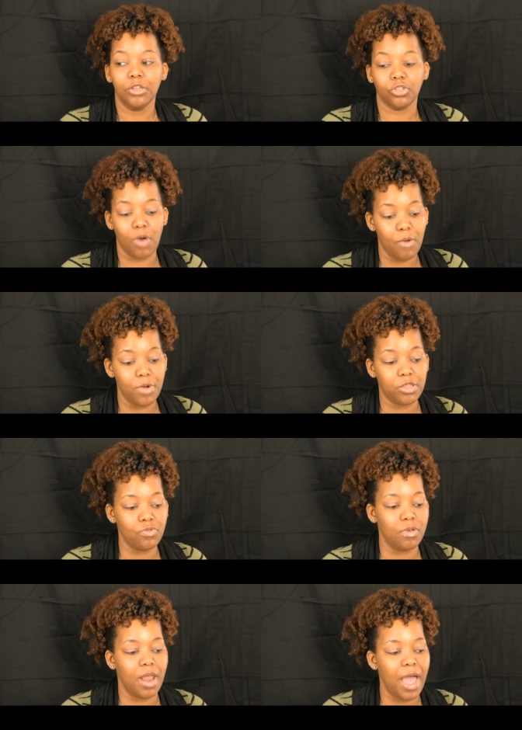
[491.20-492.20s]
So I went
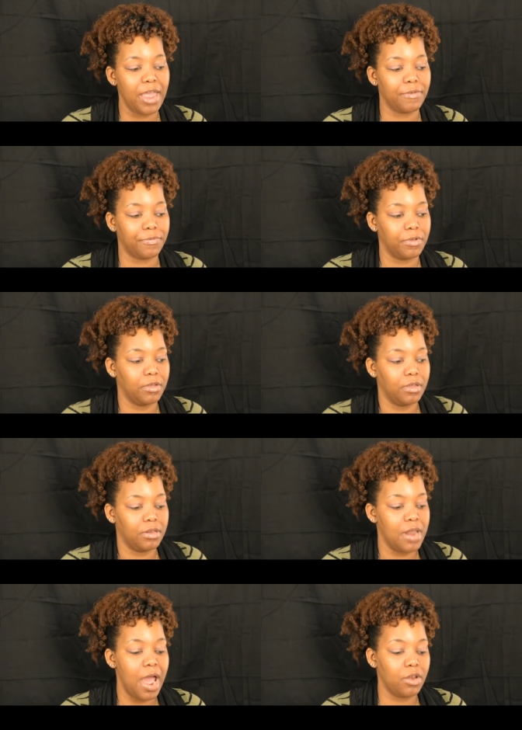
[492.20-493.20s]
through life
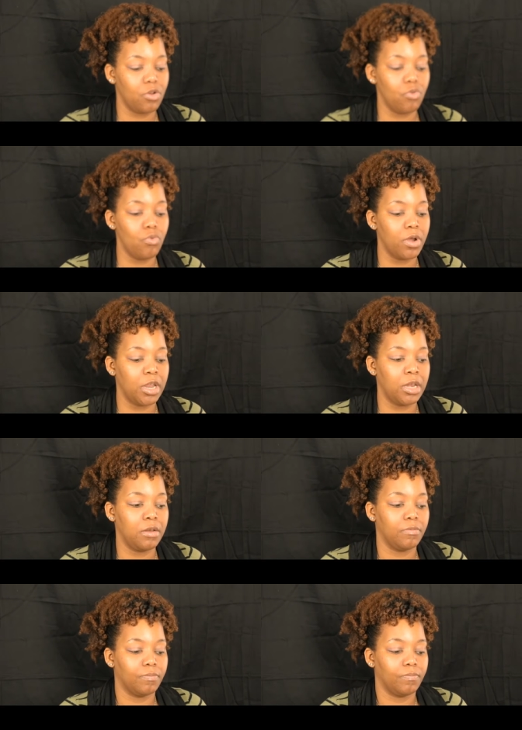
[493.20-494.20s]
not knowing
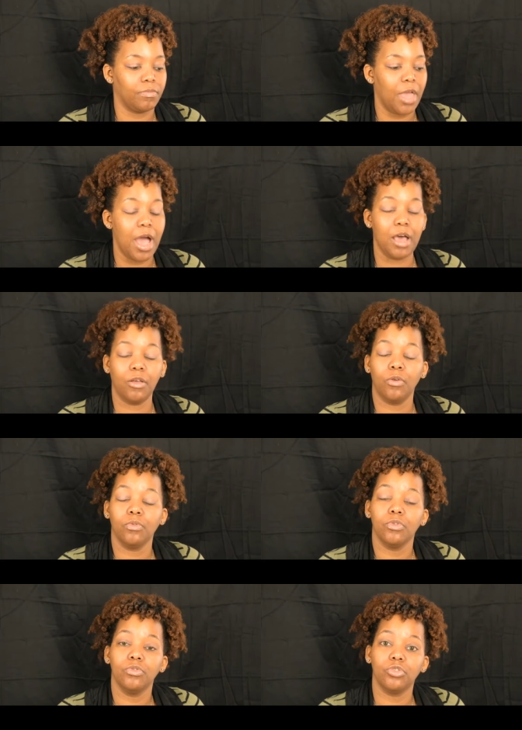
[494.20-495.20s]

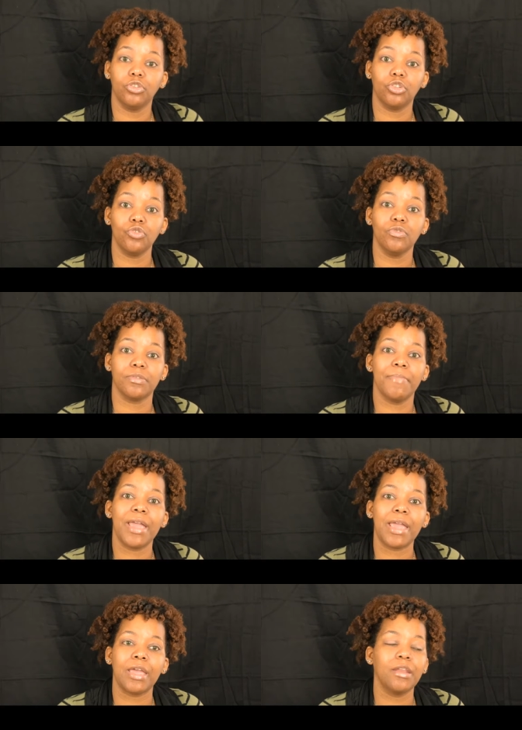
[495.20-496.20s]
how to choose a
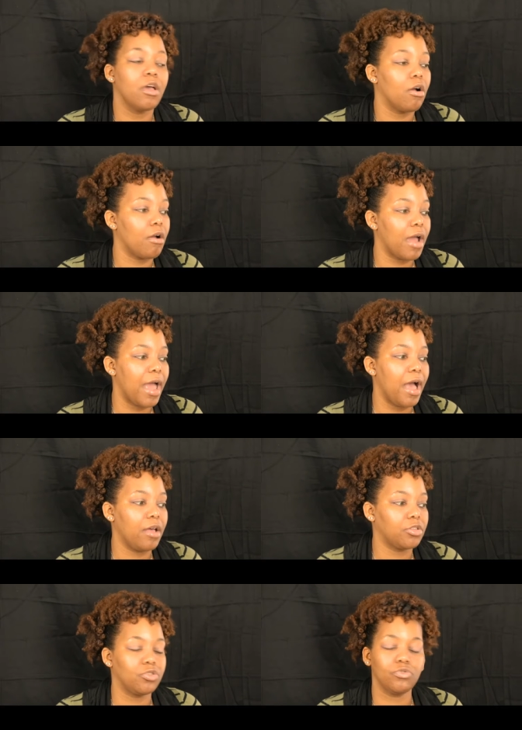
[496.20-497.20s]
man or
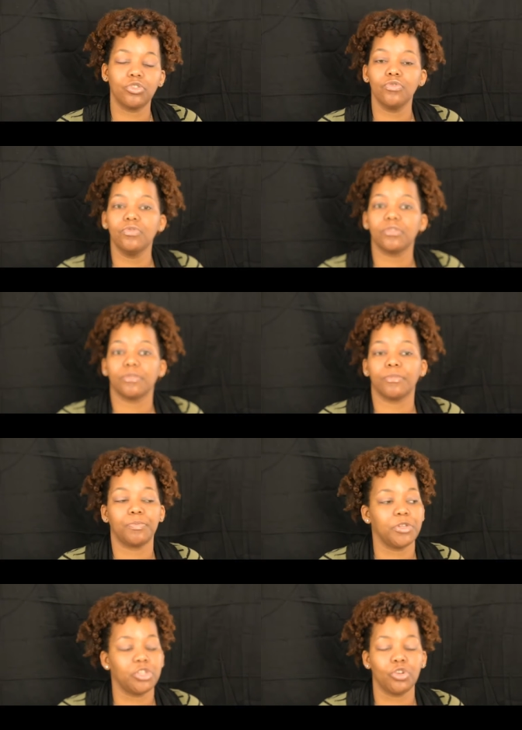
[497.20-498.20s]
how to choose a, a
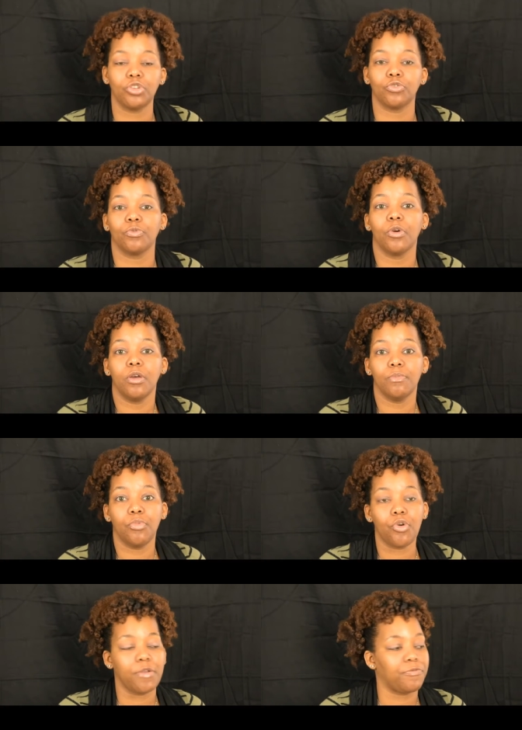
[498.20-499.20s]
potential
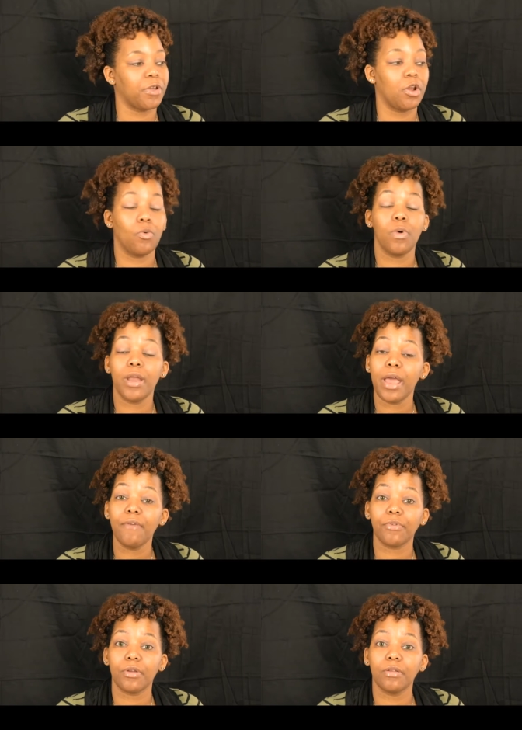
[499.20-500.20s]
boyfriend or
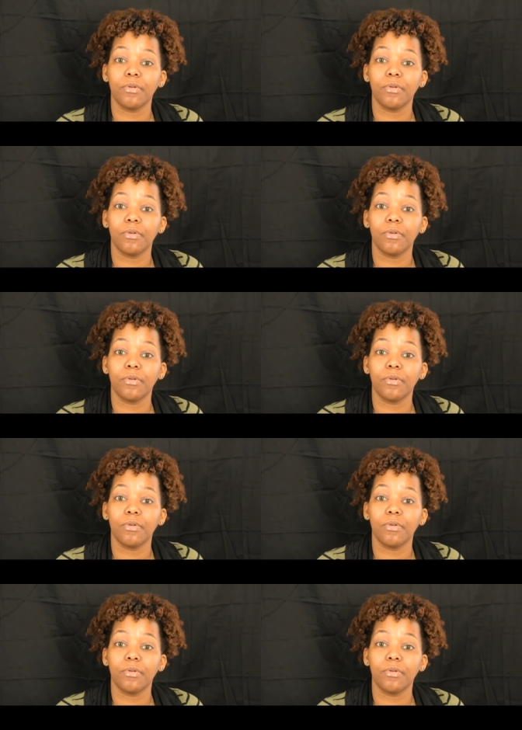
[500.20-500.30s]
whatever